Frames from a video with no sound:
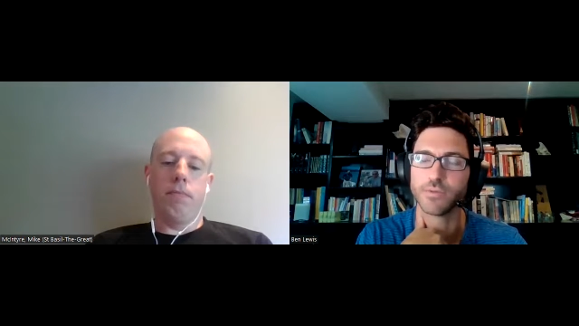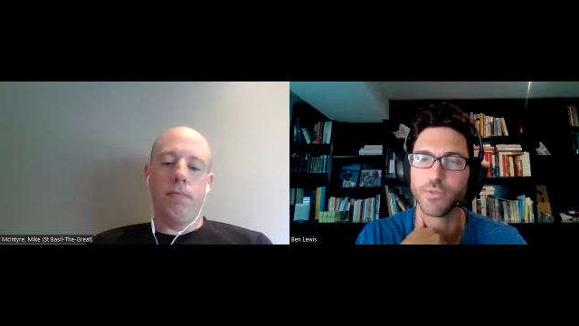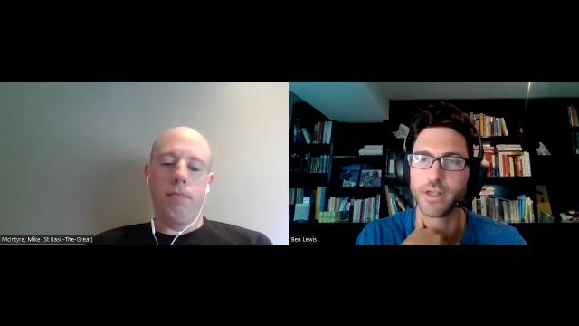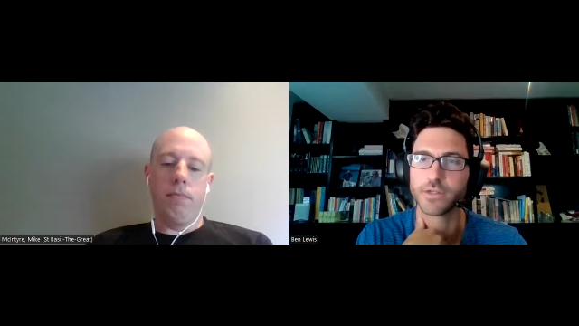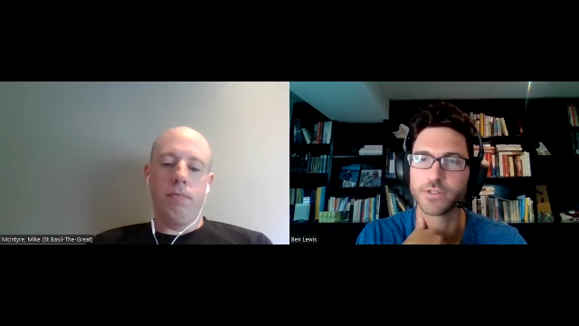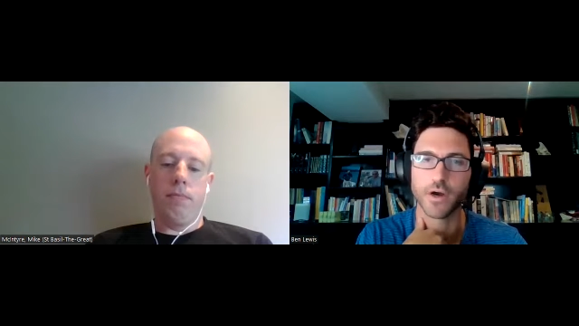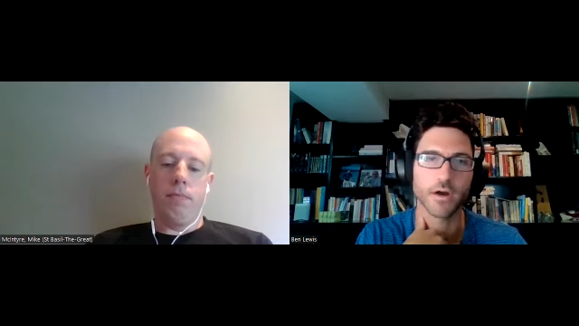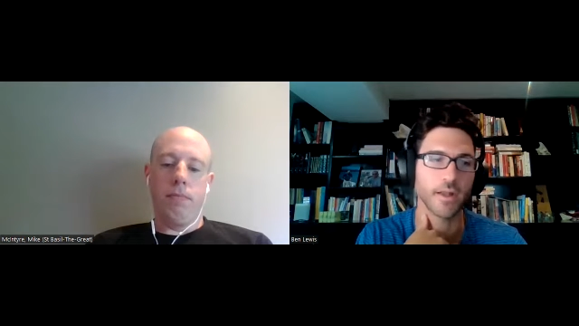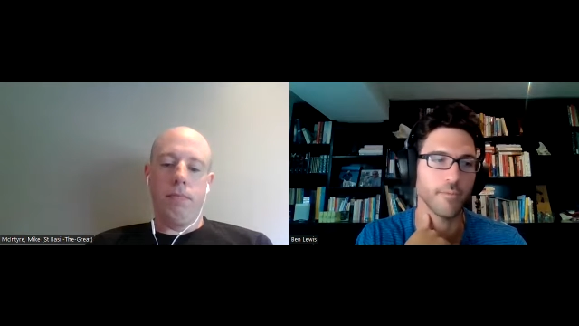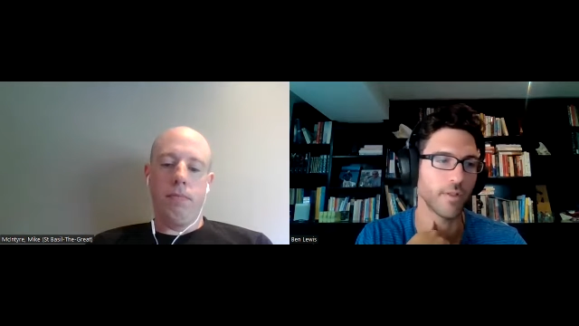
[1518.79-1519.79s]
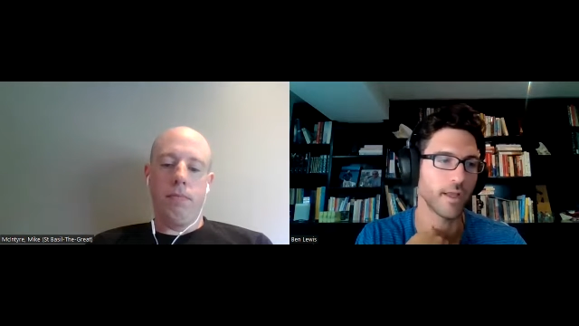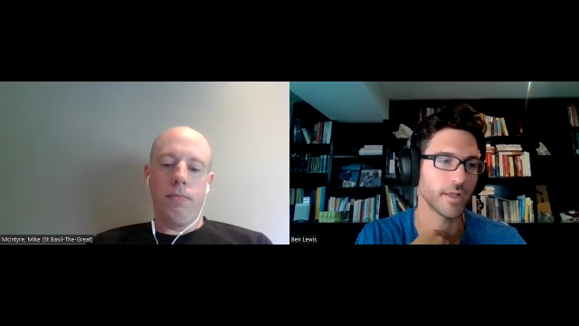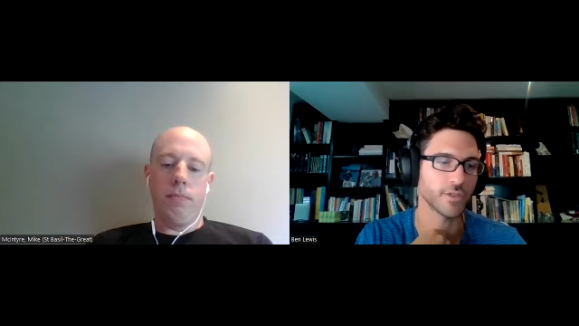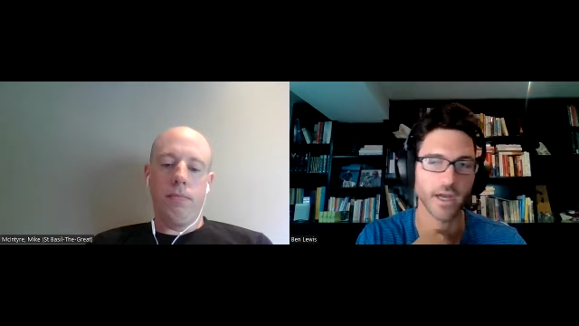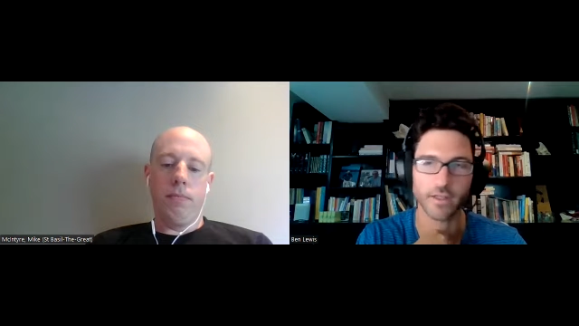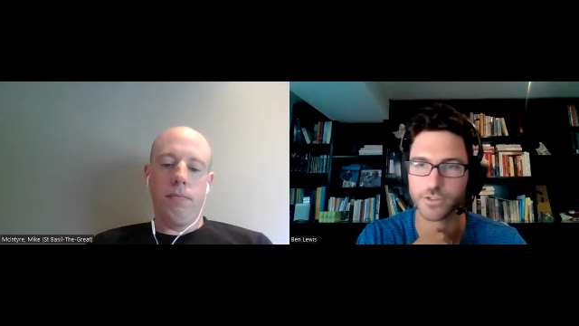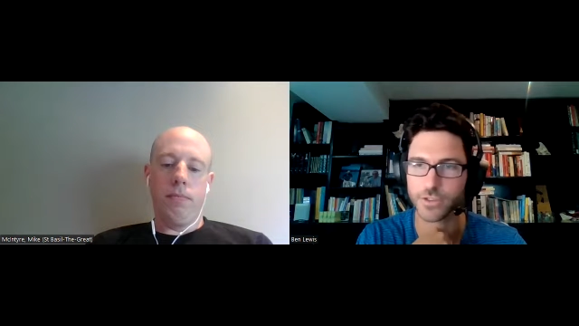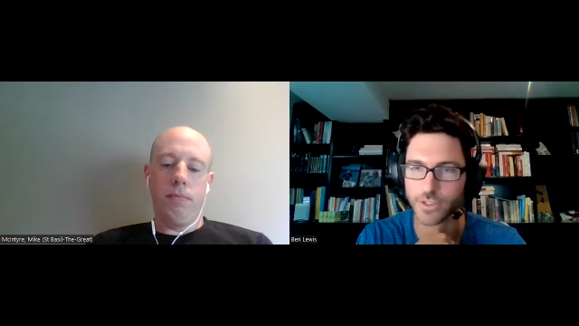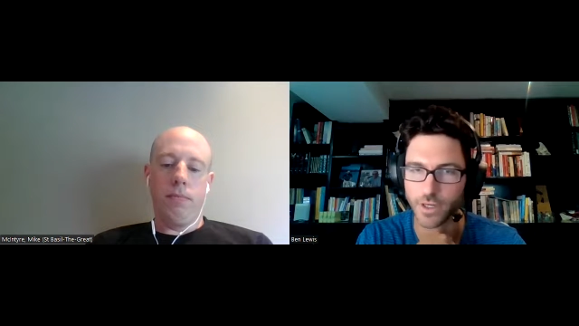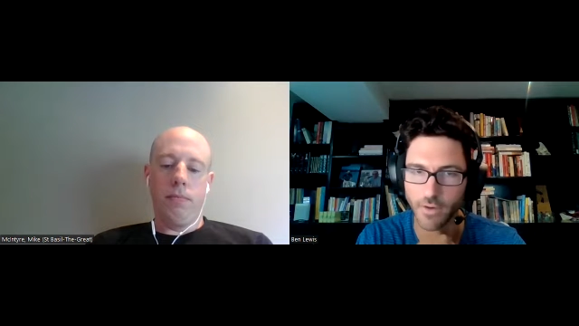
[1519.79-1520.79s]
Speaker 1: and players are already playing
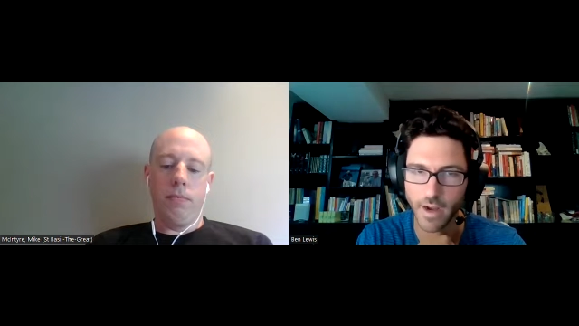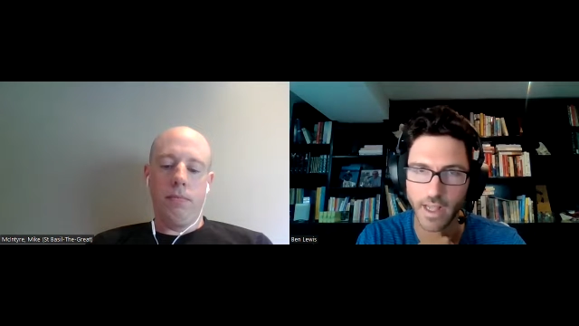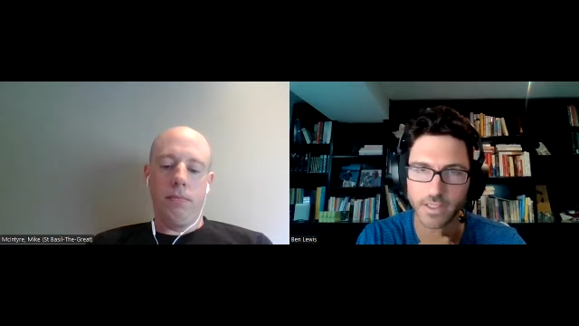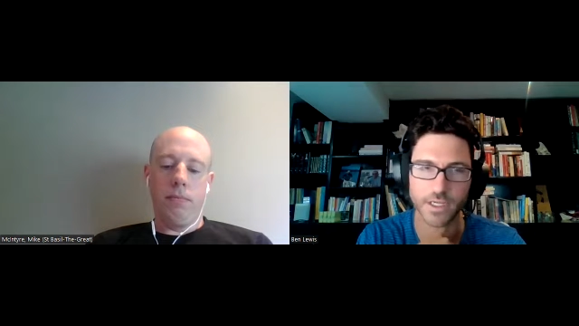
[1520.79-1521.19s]
challengers on grass.